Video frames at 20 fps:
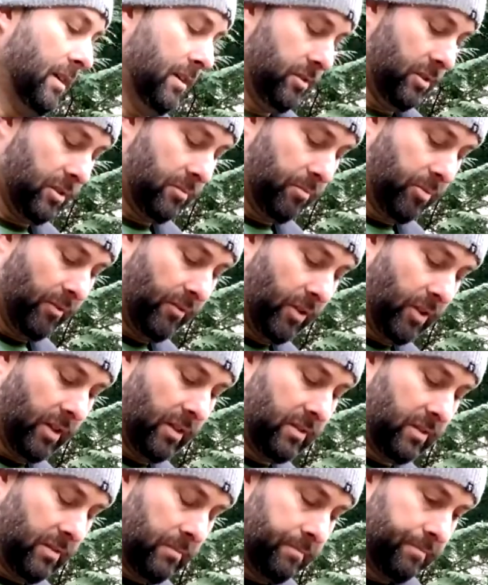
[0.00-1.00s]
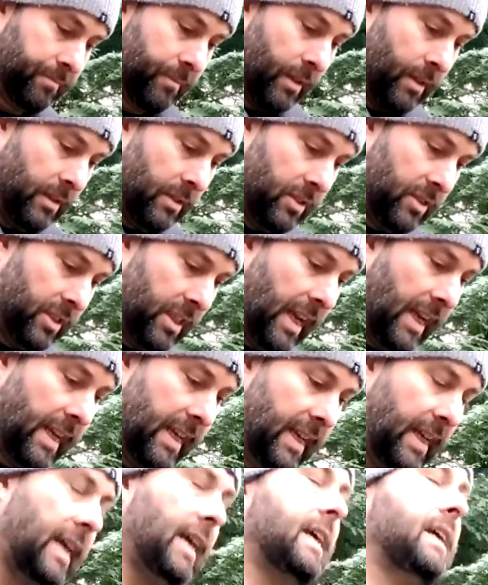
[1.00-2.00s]
Just provides steady
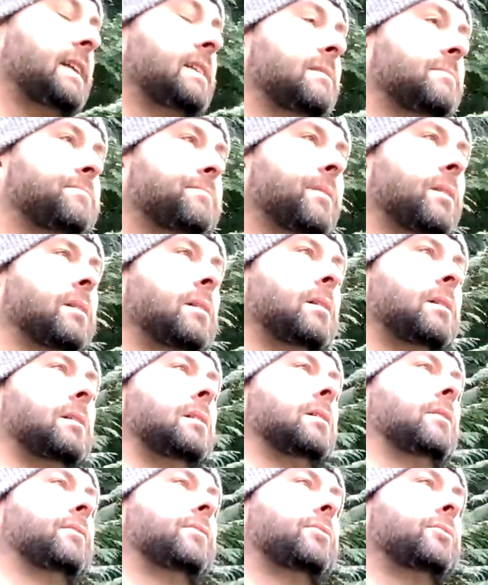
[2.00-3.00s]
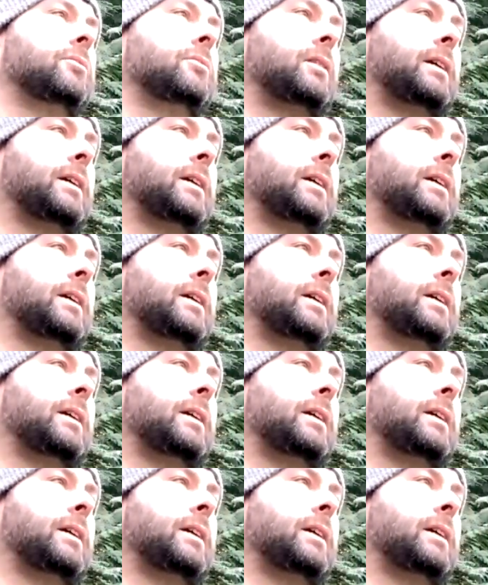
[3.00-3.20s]
heat through